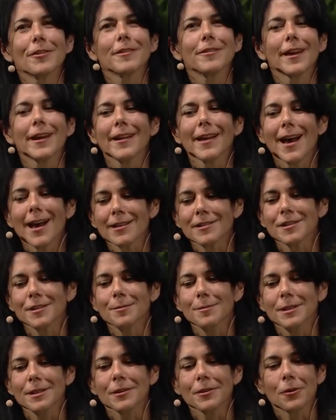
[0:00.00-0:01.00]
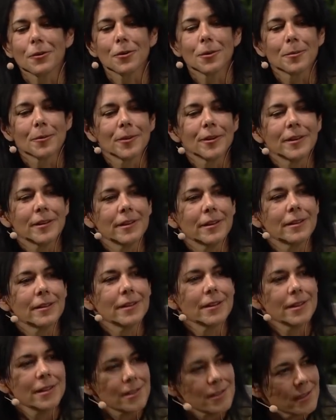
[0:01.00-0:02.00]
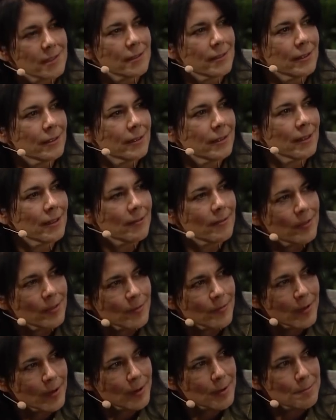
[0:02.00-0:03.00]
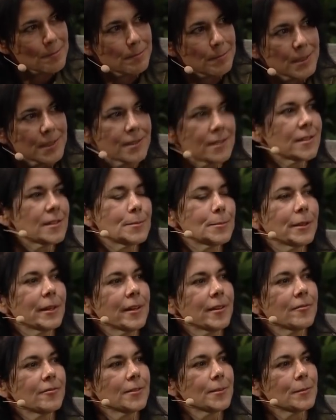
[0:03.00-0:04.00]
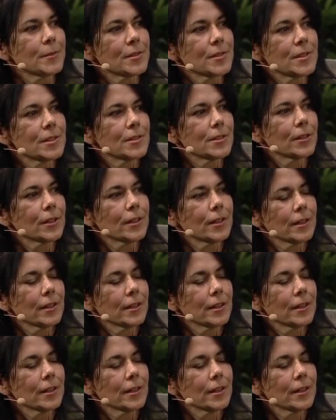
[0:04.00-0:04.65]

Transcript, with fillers: that that had to be incorporated into the, the very business plan from the start.